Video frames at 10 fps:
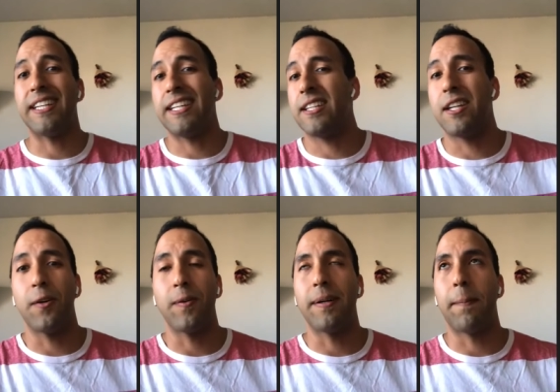You
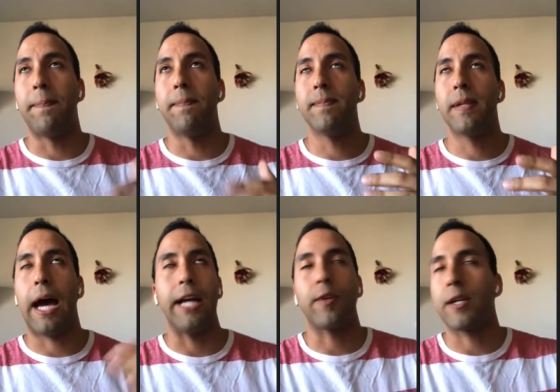know,
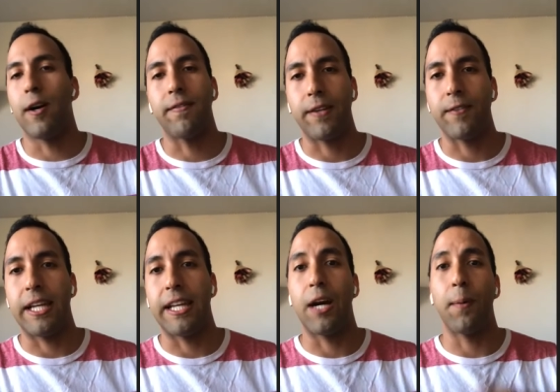I drink coffee every
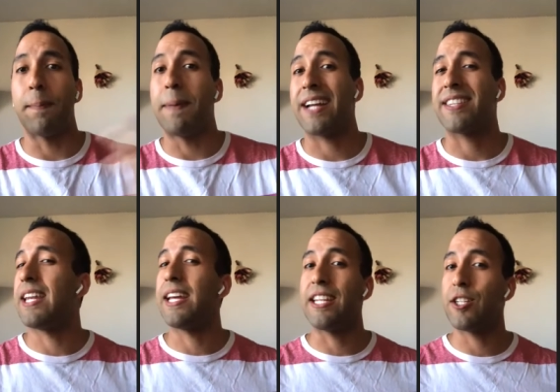day now, but back
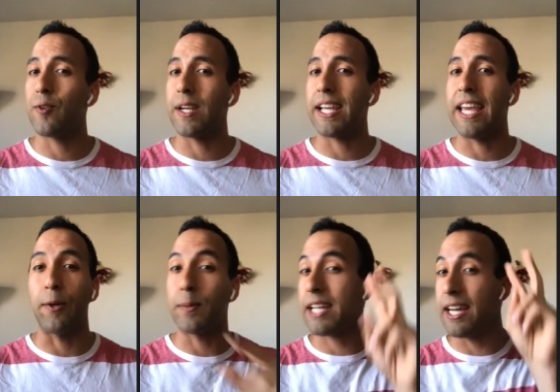then I didn't drink, and
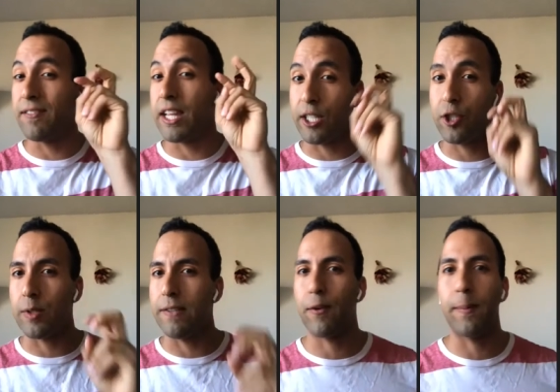it was kind of like a
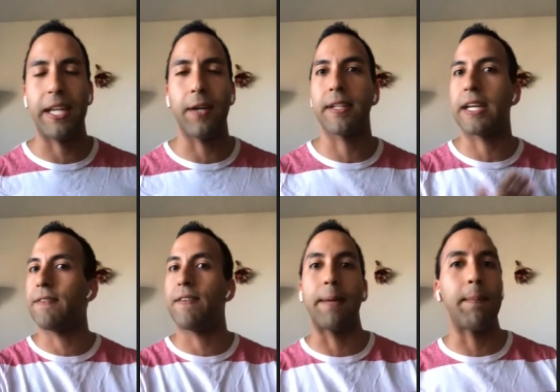treat for me. And I was like, if I